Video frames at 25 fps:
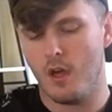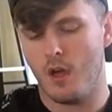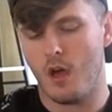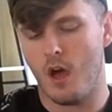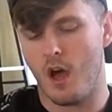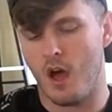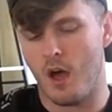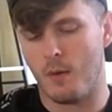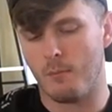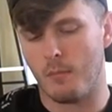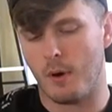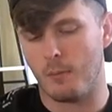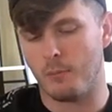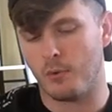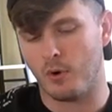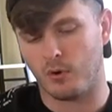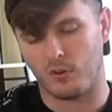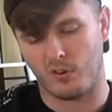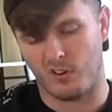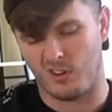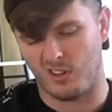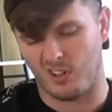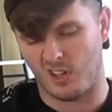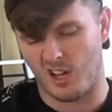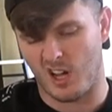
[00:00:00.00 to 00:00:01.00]
I'm not
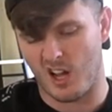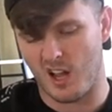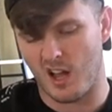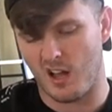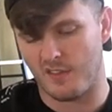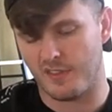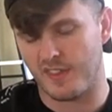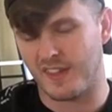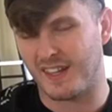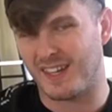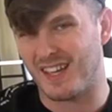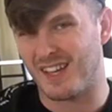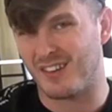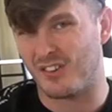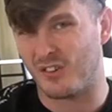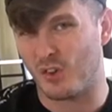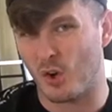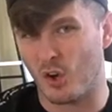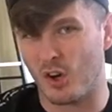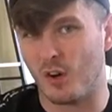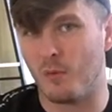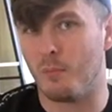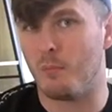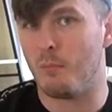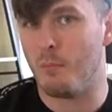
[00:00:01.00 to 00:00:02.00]
gonna lie, I think it's
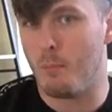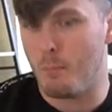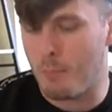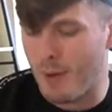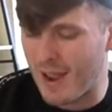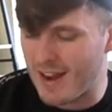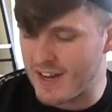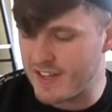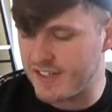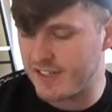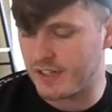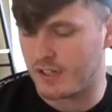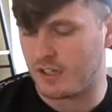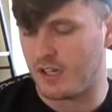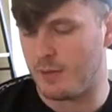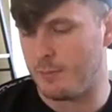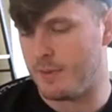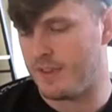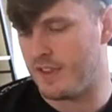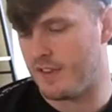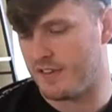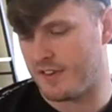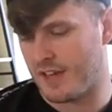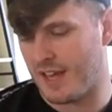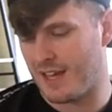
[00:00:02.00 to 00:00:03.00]
gonna basically be
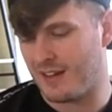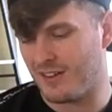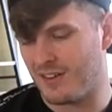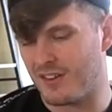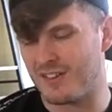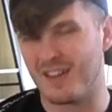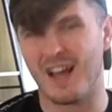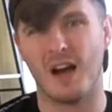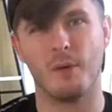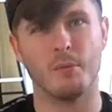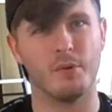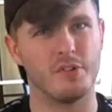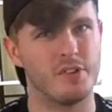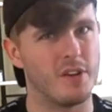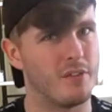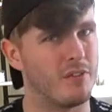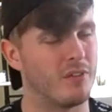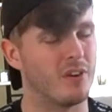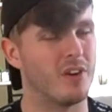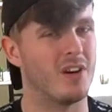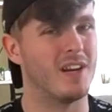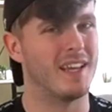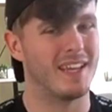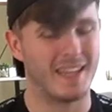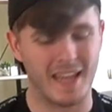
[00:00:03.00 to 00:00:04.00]
the same, because how much different
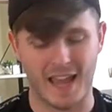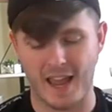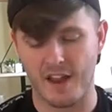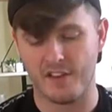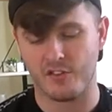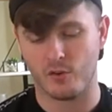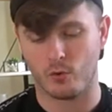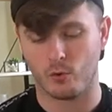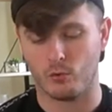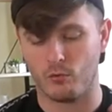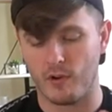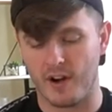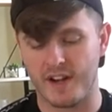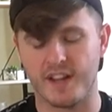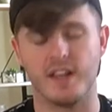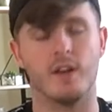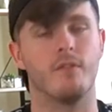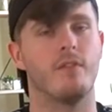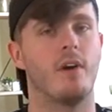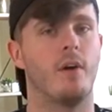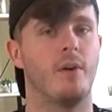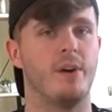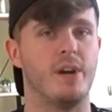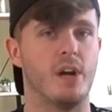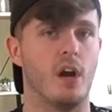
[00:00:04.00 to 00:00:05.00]
can it get? It's already a
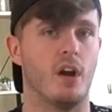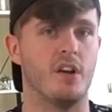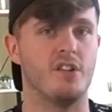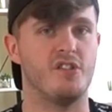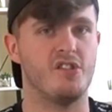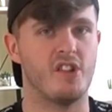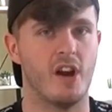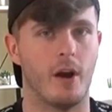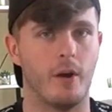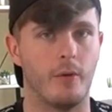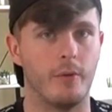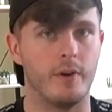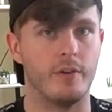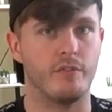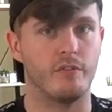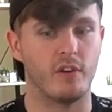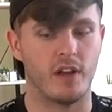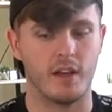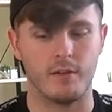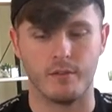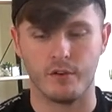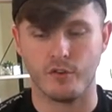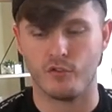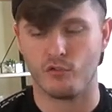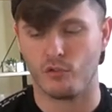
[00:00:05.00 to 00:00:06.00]
very nice cherry
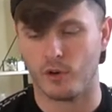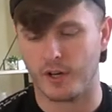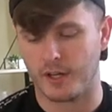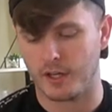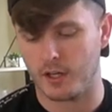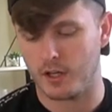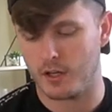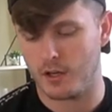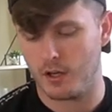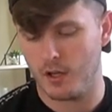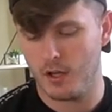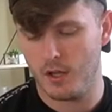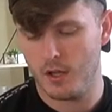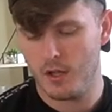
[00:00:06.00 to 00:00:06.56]
flavored drink.